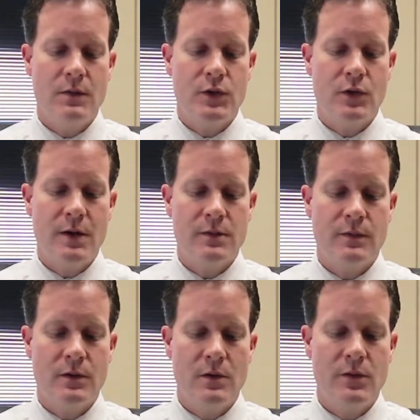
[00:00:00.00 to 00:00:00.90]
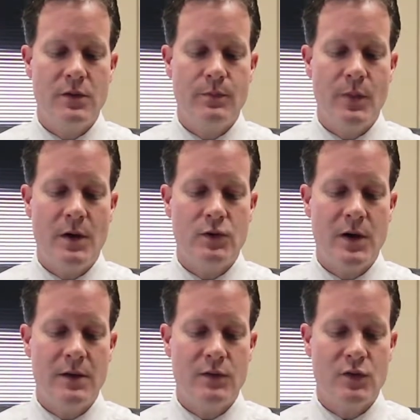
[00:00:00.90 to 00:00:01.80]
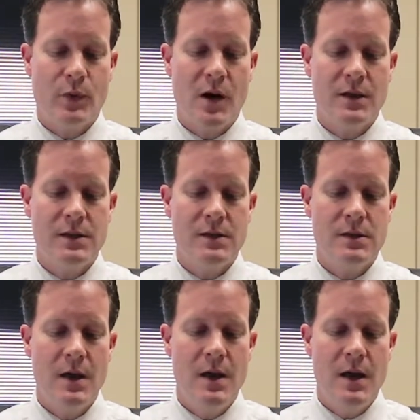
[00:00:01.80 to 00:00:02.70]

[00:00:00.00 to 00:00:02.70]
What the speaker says: the transfer or the transverse process